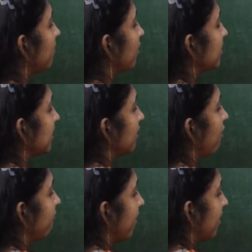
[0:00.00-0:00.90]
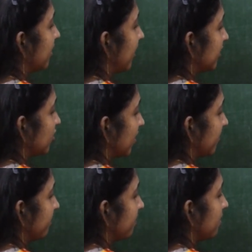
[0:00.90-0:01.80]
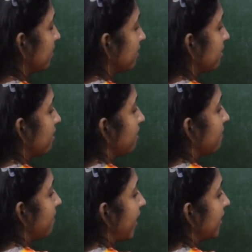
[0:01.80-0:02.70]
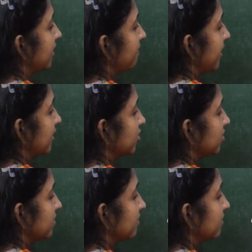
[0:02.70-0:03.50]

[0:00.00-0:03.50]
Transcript: body of our country. Parliament,